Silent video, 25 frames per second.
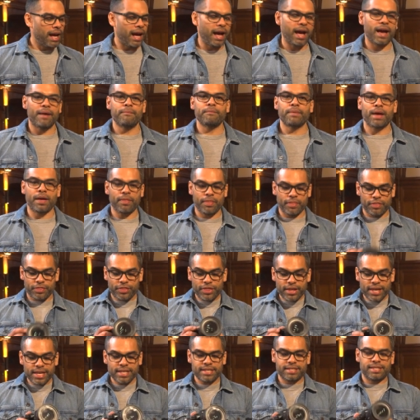Um, and
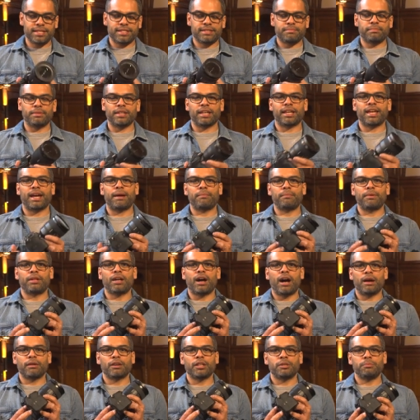this is the camera
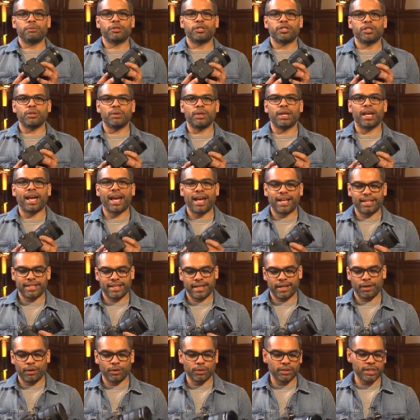that I'm going to be shooting
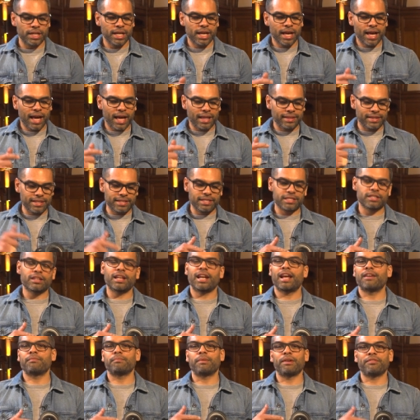handheld. And this is
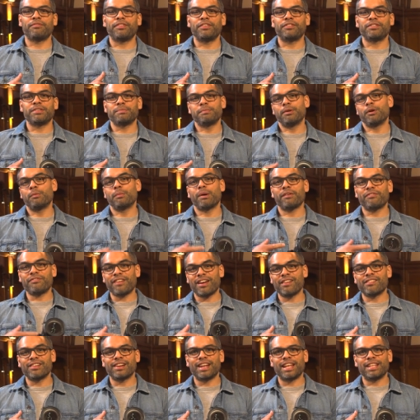going to have my 50mm, my
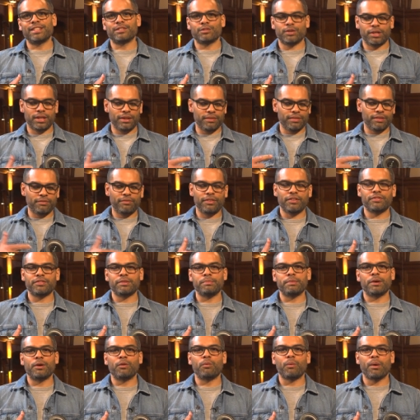favorite lens on it, the
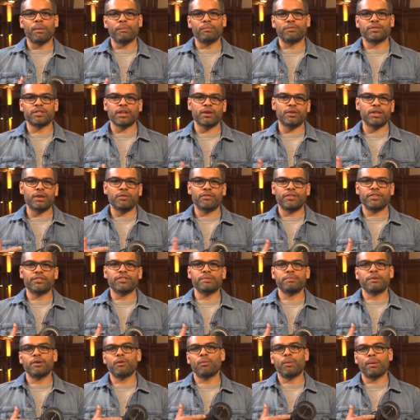50mm one, Sony
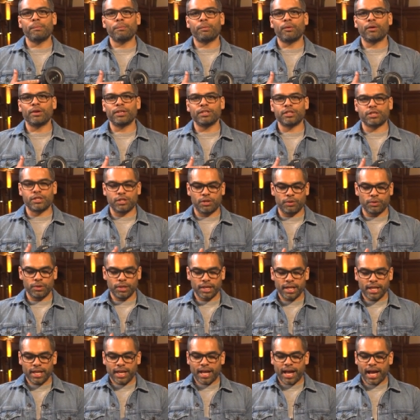50mm 1.2.
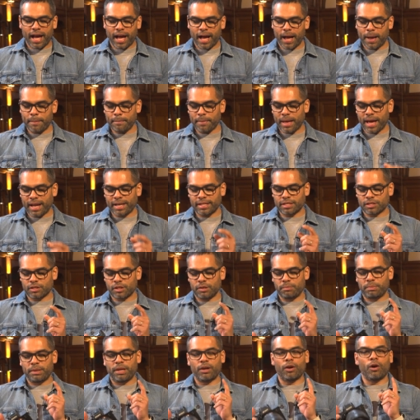Um, and it's
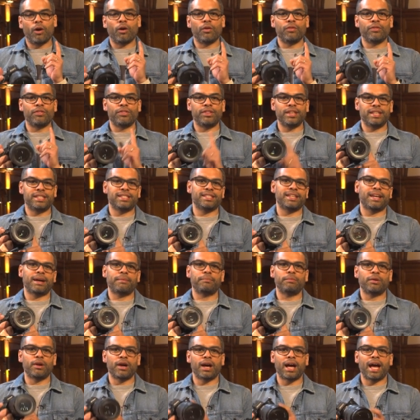going to be on this
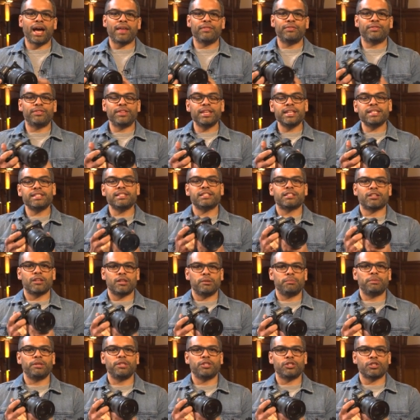camera. And this is going
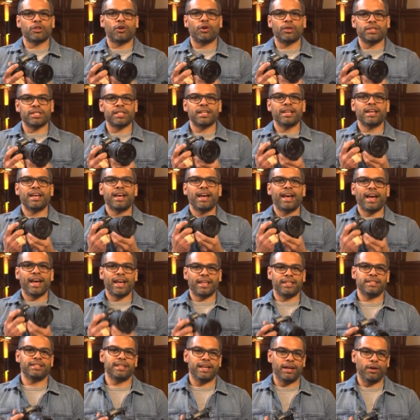to be shot
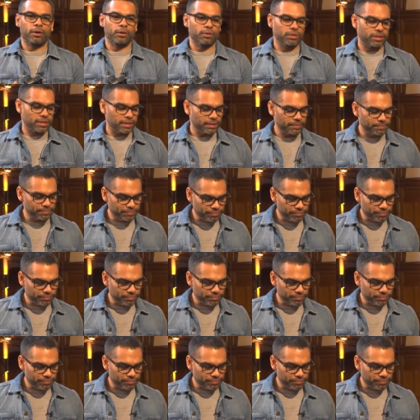handheld.